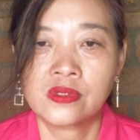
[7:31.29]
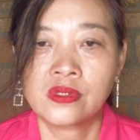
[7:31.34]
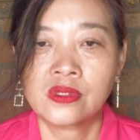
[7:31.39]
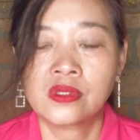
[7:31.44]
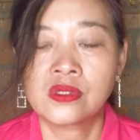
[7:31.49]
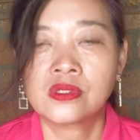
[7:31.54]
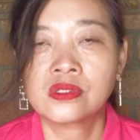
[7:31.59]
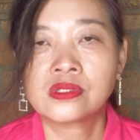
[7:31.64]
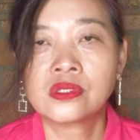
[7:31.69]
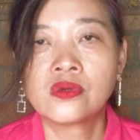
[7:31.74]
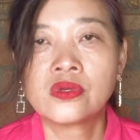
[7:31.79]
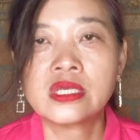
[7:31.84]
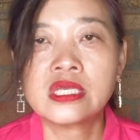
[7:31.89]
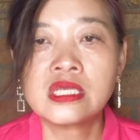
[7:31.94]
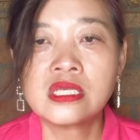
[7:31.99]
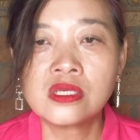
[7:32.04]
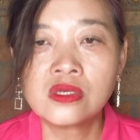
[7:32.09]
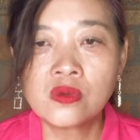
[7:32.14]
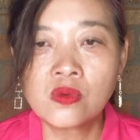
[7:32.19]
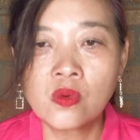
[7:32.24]
So
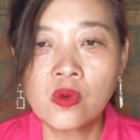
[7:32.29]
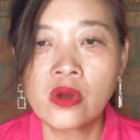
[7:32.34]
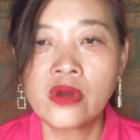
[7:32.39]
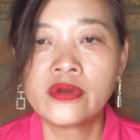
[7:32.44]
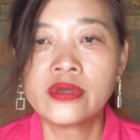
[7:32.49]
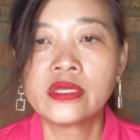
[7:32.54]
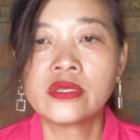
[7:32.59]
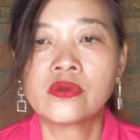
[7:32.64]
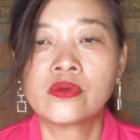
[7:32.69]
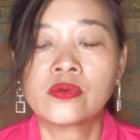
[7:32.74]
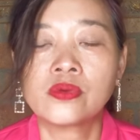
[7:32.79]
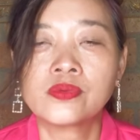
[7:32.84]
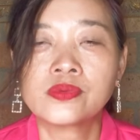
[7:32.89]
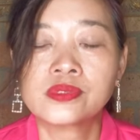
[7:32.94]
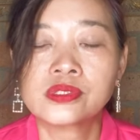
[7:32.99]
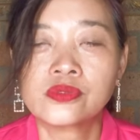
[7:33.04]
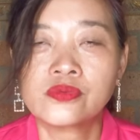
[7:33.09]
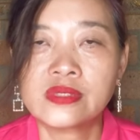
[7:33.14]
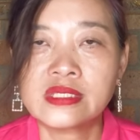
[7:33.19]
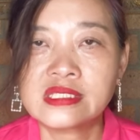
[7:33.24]
inquiry groups
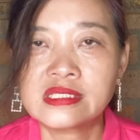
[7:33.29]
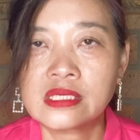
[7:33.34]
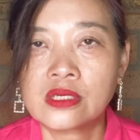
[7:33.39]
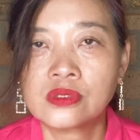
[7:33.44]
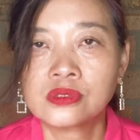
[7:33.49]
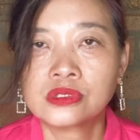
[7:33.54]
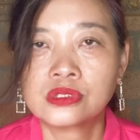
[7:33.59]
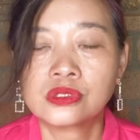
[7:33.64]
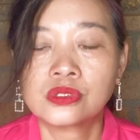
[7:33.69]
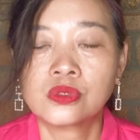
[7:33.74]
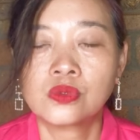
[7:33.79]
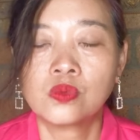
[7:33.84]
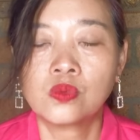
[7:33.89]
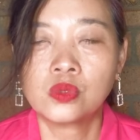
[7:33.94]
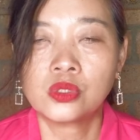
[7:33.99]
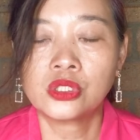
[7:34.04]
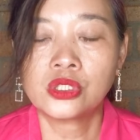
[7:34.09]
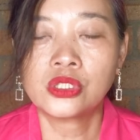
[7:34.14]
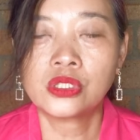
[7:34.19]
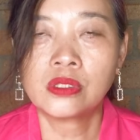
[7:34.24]
results
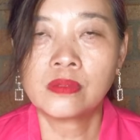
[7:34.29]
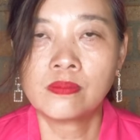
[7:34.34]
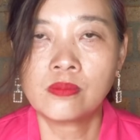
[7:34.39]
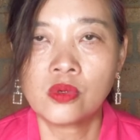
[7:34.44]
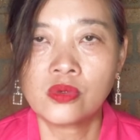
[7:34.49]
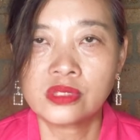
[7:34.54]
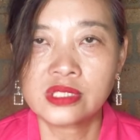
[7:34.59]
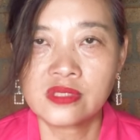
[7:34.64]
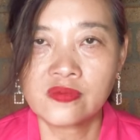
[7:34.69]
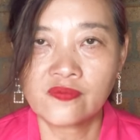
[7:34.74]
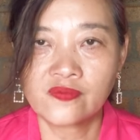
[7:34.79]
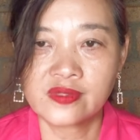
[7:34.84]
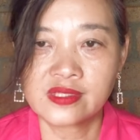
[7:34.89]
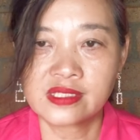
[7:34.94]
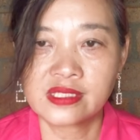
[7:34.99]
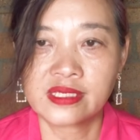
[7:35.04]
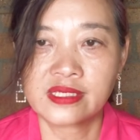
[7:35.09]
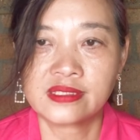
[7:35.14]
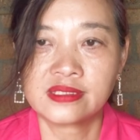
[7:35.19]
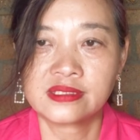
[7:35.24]
were
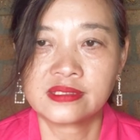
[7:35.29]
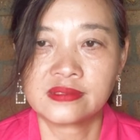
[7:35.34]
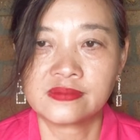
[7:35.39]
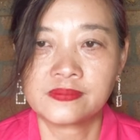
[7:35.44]
multifaceted.